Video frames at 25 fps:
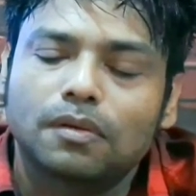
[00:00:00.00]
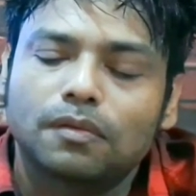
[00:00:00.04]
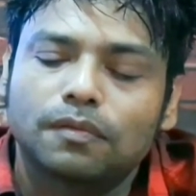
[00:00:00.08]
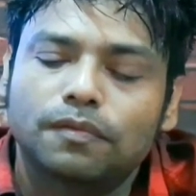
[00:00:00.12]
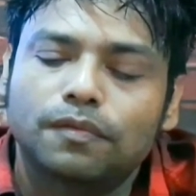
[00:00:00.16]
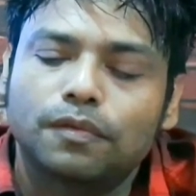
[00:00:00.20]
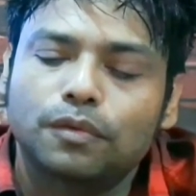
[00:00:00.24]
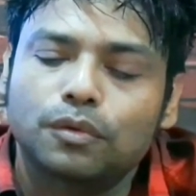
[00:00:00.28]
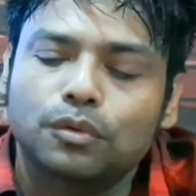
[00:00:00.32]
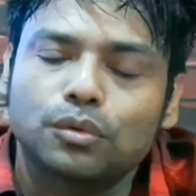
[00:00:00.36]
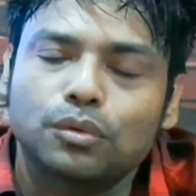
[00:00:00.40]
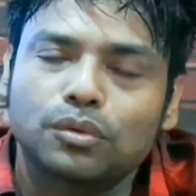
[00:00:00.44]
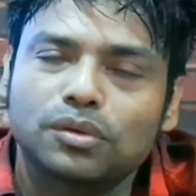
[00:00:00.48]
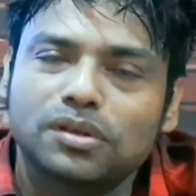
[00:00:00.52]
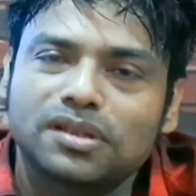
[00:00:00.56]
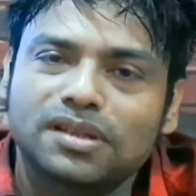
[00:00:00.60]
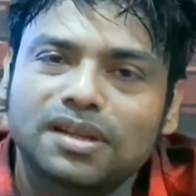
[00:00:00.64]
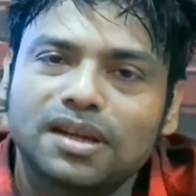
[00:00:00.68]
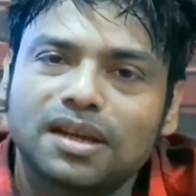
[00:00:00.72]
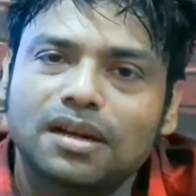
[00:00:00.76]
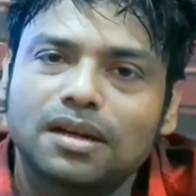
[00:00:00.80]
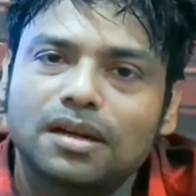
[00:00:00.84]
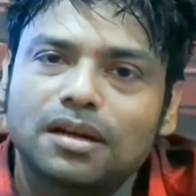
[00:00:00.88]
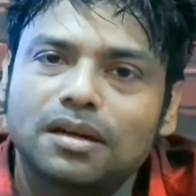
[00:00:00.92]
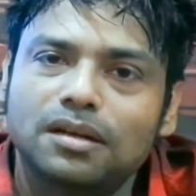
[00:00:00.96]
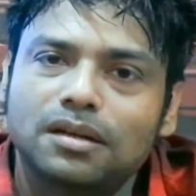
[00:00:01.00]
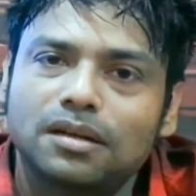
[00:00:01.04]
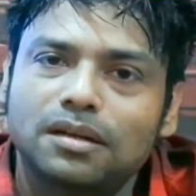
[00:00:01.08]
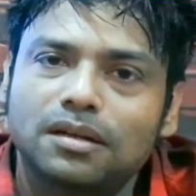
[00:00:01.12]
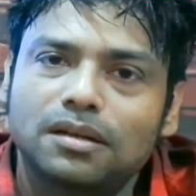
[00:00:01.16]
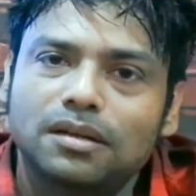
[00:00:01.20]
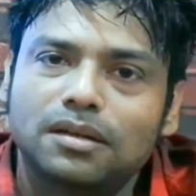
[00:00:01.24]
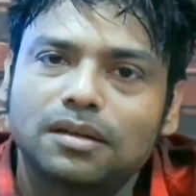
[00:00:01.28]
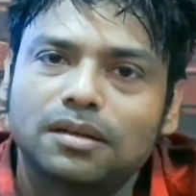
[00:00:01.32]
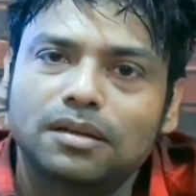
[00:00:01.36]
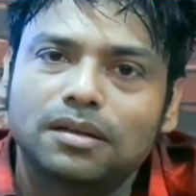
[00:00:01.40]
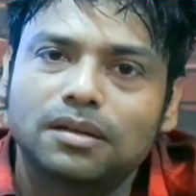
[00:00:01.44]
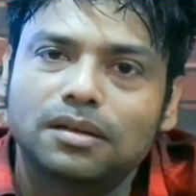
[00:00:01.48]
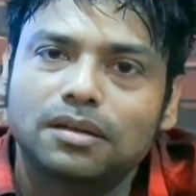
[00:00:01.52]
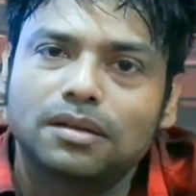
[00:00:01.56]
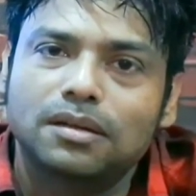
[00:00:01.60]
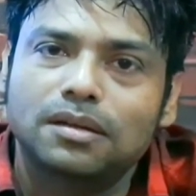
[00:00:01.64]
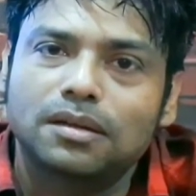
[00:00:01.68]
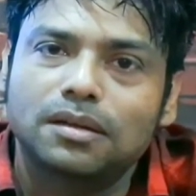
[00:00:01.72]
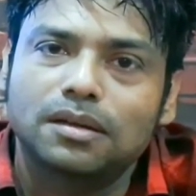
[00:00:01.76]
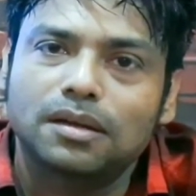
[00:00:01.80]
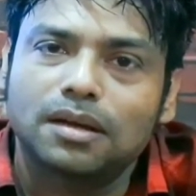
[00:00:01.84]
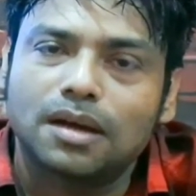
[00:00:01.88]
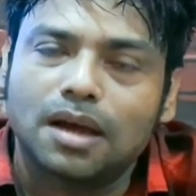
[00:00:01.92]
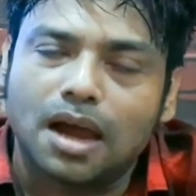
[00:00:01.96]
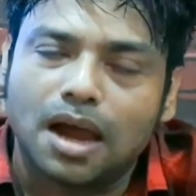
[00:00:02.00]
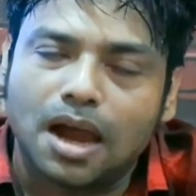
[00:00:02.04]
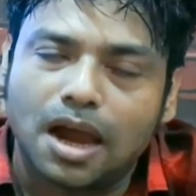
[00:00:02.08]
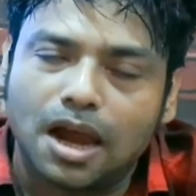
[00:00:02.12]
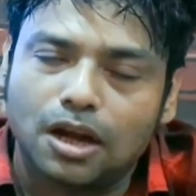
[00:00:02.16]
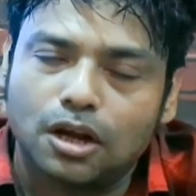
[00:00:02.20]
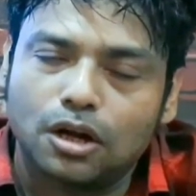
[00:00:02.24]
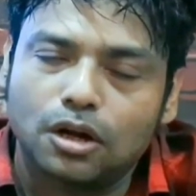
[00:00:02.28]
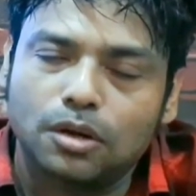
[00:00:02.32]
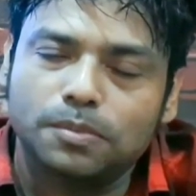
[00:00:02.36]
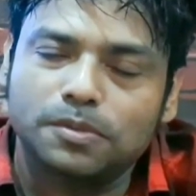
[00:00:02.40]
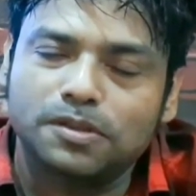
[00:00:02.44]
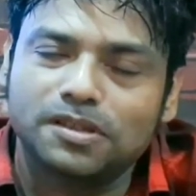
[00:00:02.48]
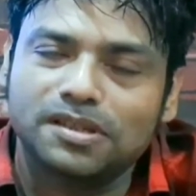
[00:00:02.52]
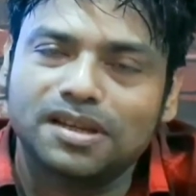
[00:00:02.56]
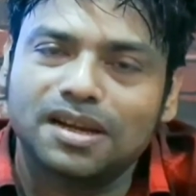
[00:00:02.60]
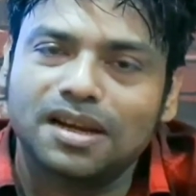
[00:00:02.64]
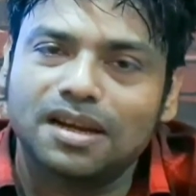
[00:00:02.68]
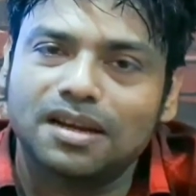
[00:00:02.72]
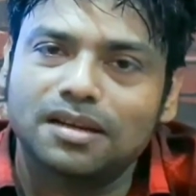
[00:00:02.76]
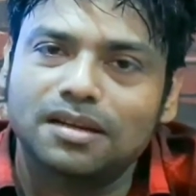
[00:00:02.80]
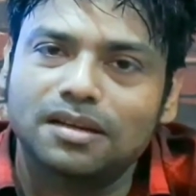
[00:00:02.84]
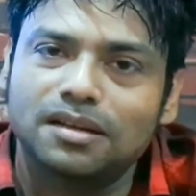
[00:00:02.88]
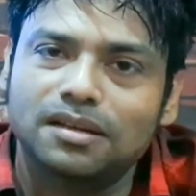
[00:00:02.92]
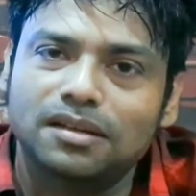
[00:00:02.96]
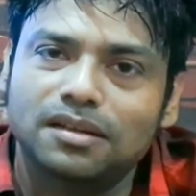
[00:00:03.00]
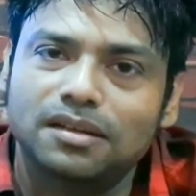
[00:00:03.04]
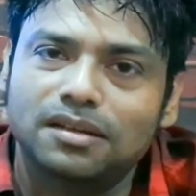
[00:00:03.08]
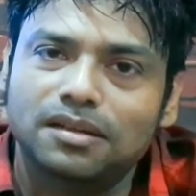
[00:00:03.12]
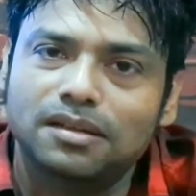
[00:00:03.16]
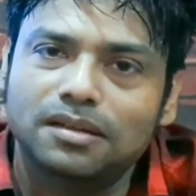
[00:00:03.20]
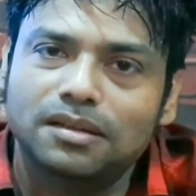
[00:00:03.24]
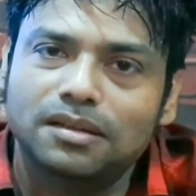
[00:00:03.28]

Photo Scanner, Adobe Scanner,